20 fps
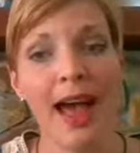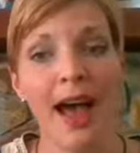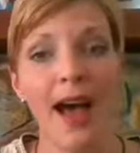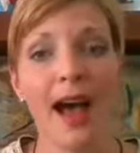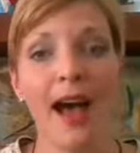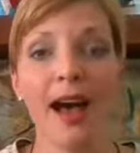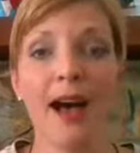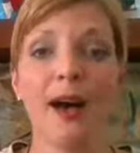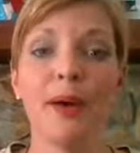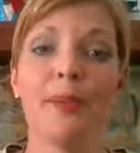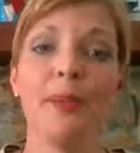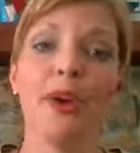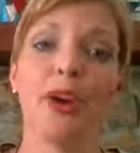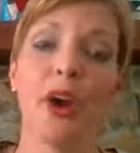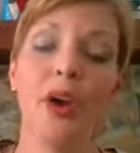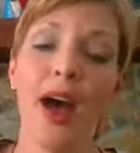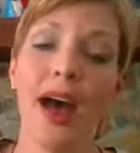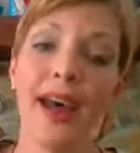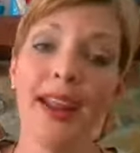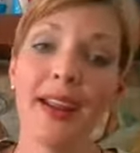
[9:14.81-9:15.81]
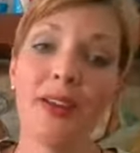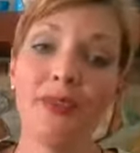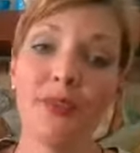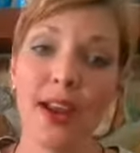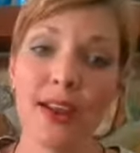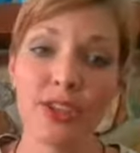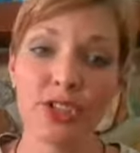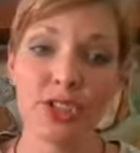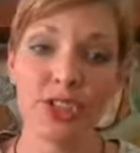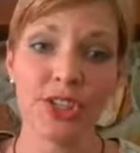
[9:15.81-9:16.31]
Um, go ahead and
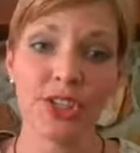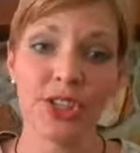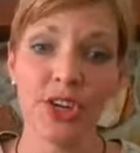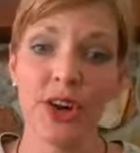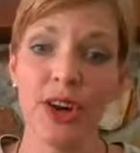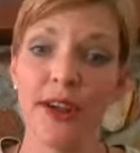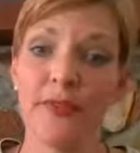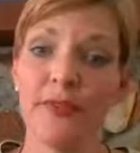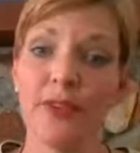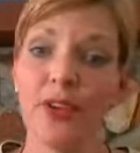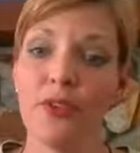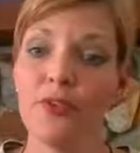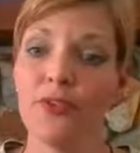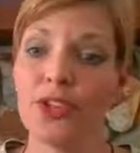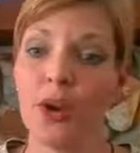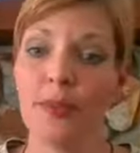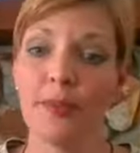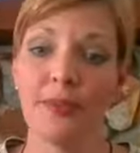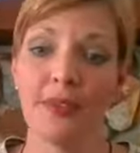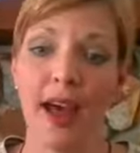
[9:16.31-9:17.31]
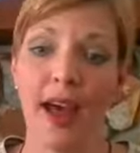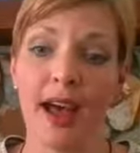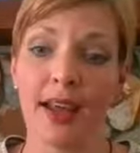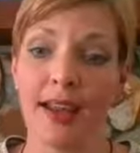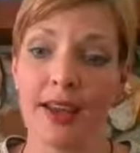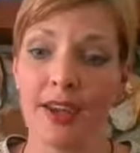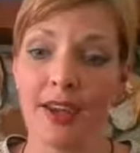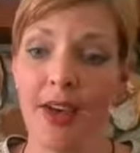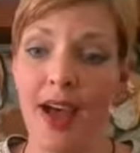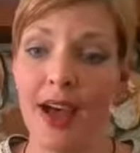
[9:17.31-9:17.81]
register if you've jumped on
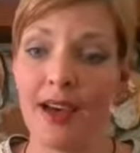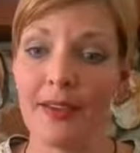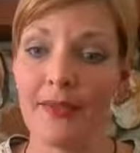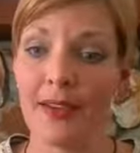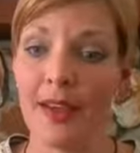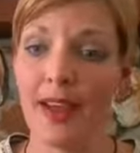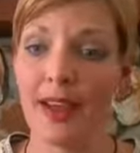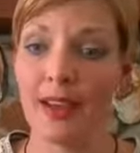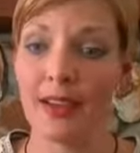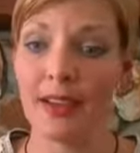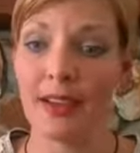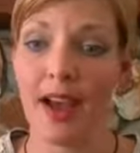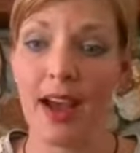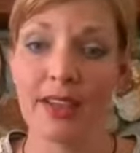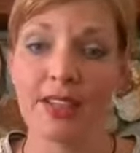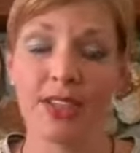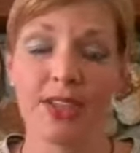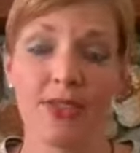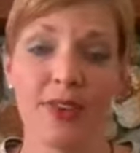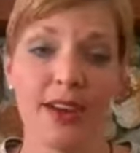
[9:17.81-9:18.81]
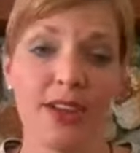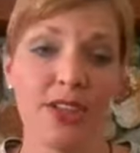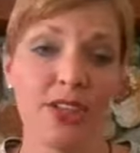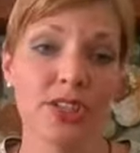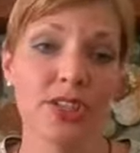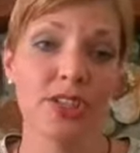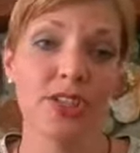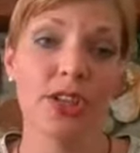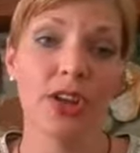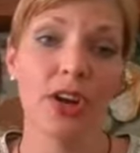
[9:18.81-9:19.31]
and you haven't got to
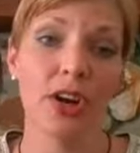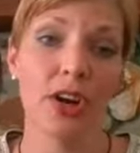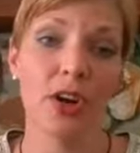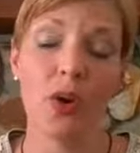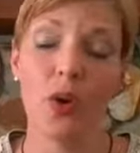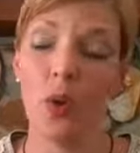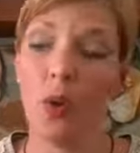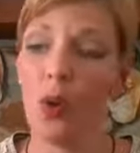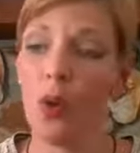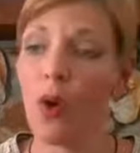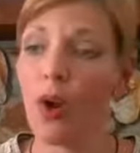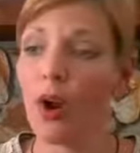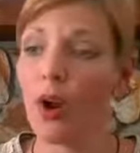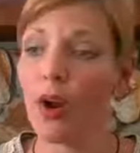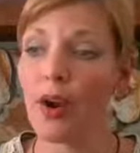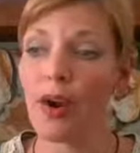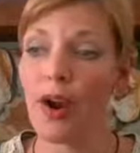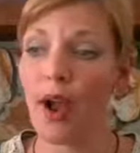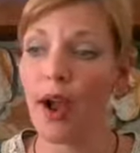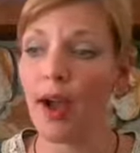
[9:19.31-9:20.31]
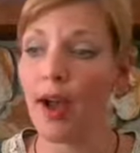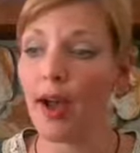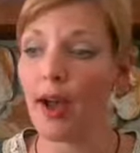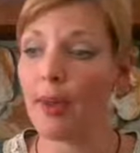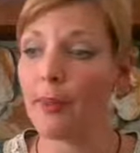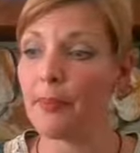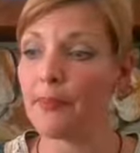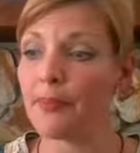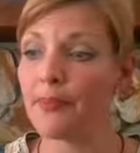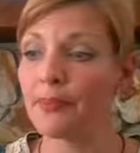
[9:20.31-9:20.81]
register or
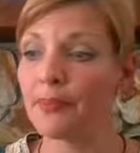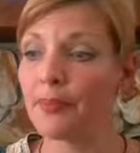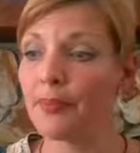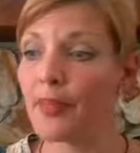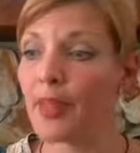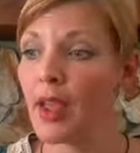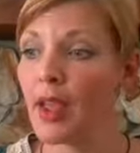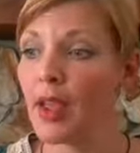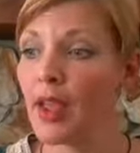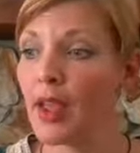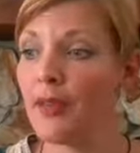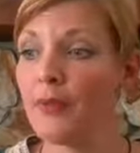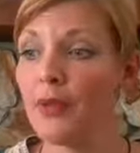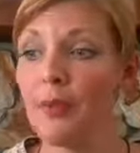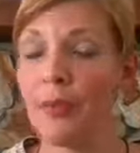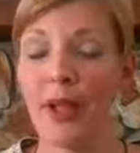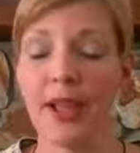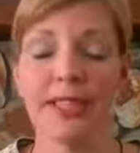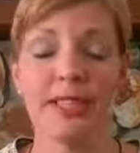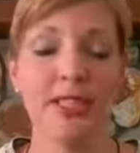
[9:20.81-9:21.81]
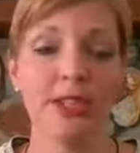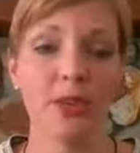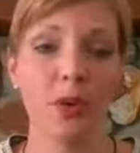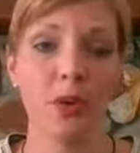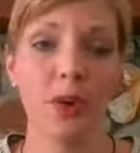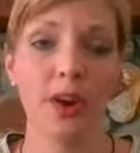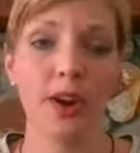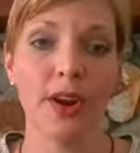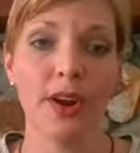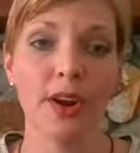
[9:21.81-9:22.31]
um, if you placed an
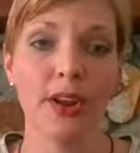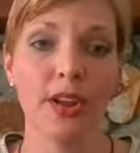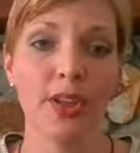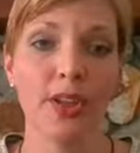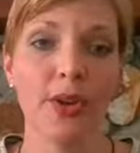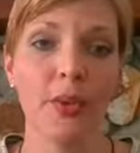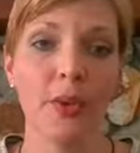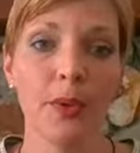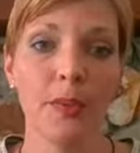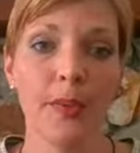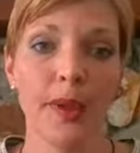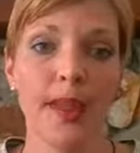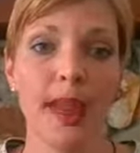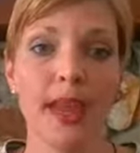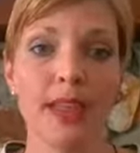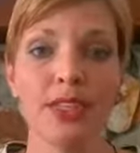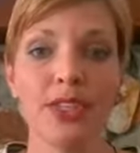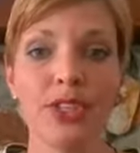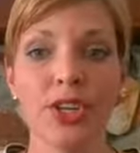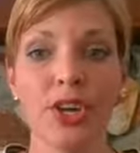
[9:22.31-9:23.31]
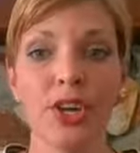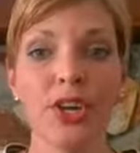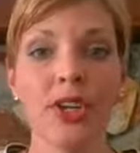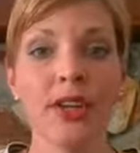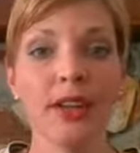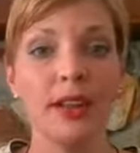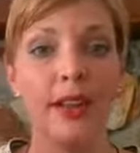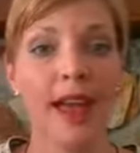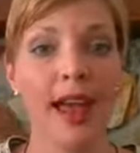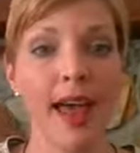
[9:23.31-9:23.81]
order, you will be entered
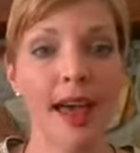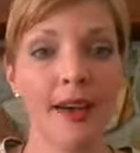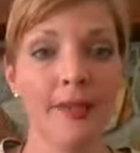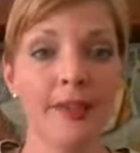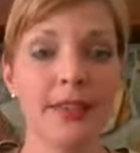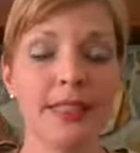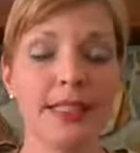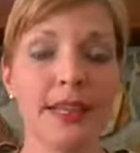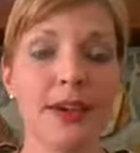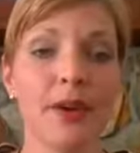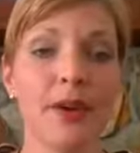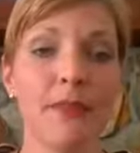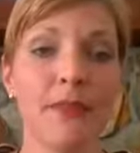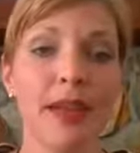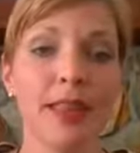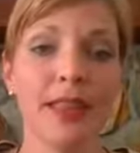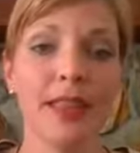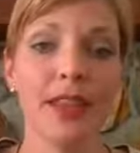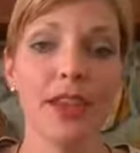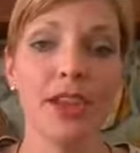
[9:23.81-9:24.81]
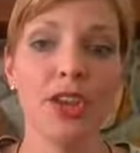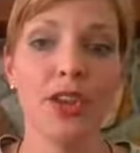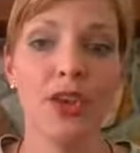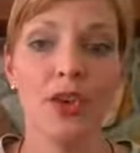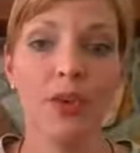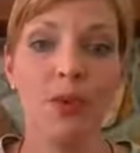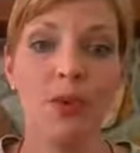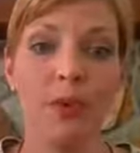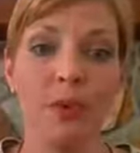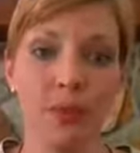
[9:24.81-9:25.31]
every single month that
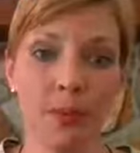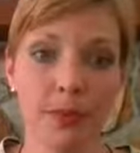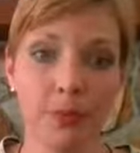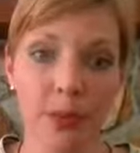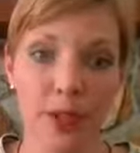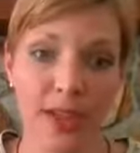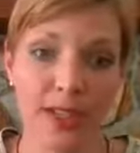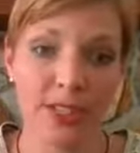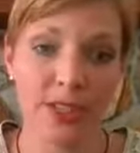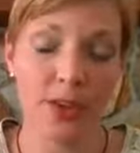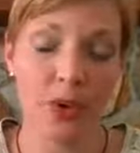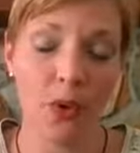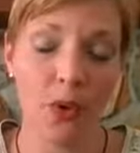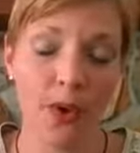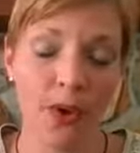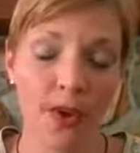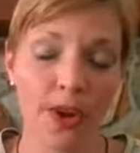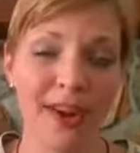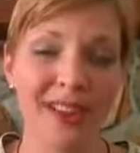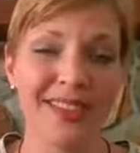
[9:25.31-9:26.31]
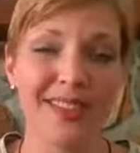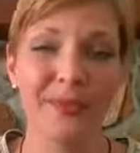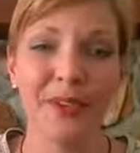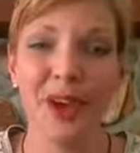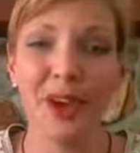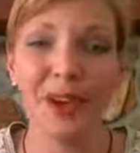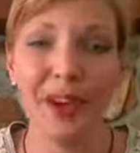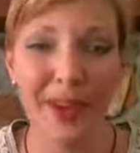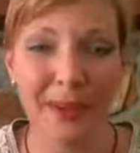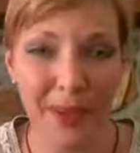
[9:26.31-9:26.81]
you place an order because if
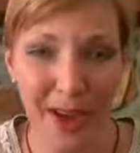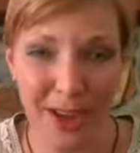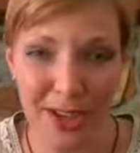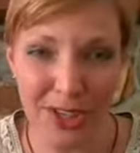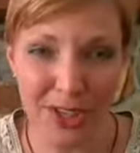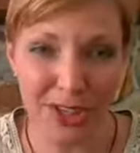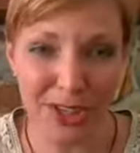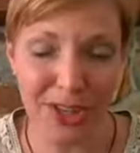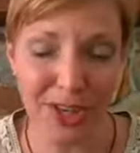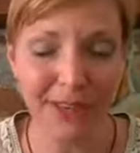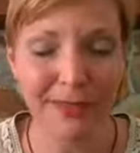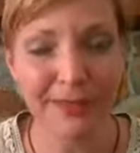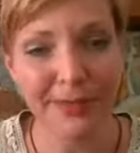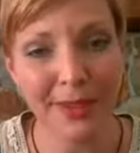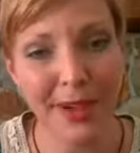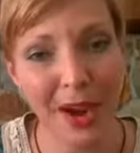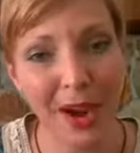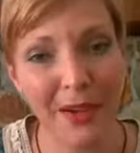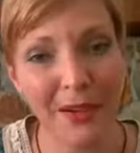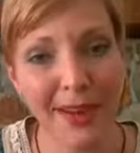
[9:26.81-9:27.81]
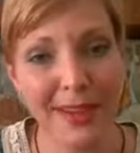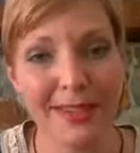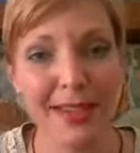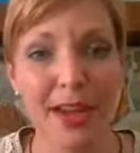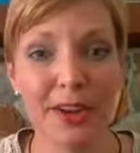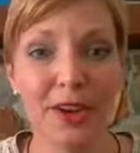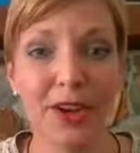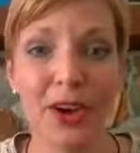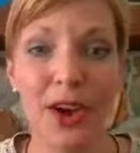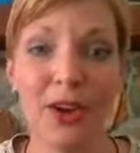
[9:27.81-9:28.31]
you're already registered, you're already
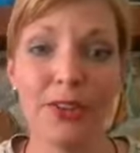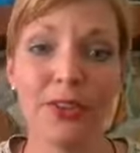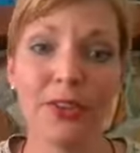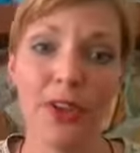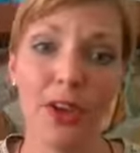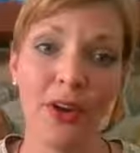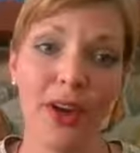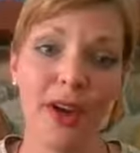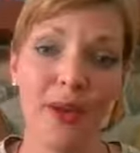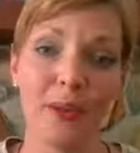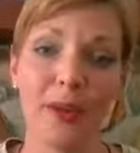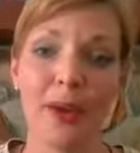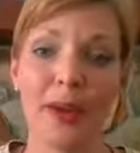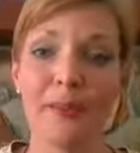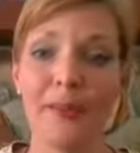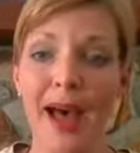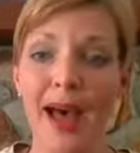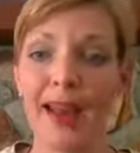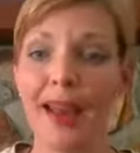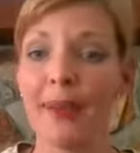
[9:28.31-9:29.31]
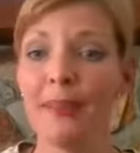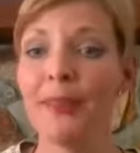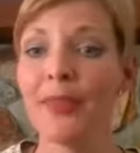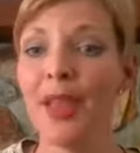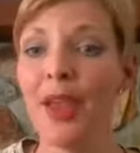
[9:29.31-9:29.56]
done, girl. Don't got to worry about it.